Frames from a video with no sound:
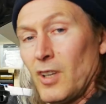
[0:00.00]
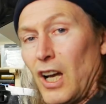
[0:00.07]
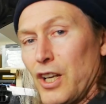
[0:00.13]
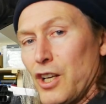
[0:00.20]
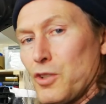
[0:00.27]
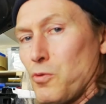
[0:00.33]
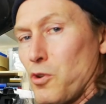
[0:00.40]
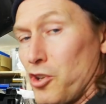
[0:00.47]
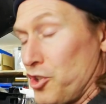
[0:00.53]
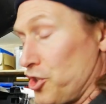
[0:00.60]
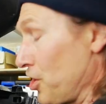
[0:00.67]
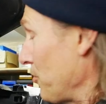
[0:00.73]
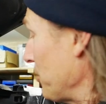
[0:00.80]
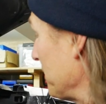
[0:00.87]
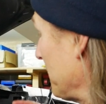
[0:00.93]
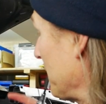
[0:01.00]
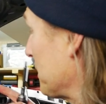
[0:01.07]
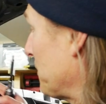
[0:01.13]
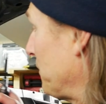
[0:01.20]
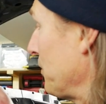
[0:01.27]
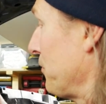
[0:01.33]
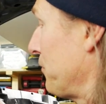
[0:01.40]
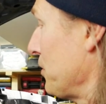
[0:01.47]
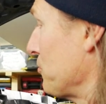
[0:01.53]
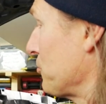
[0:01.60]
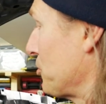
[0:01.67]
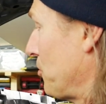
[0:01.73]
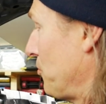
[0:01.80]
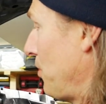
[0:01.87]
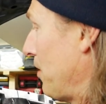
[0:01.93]
And it's worth showing this for
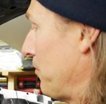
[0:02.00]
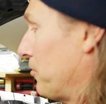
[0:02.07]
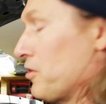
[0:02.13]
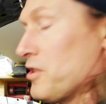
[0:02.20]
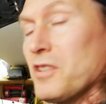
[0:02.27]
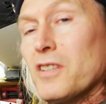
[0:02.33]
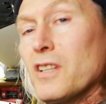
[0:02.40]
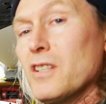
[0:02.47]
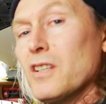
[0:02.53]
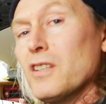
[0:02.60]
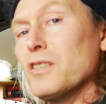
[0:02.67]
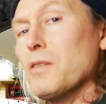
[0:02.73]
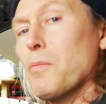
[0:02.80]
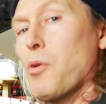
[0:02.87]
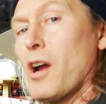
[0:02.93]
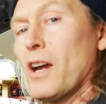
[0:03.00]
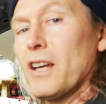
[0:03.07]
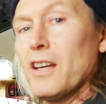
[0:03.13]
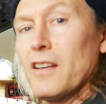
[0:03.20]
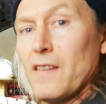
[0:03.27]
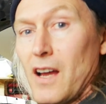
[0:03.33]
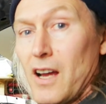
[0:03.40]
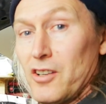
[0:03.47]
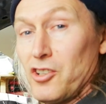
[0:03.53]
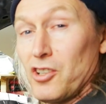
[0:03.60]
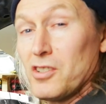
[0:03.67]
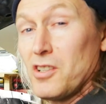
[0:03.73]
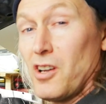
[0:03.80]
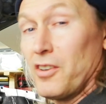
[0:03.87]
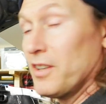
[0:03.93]
future reference. This is the bracket that I
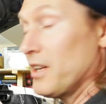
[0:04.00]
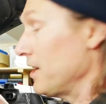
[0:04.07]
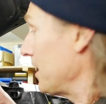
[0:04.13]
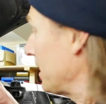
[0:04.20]
just undid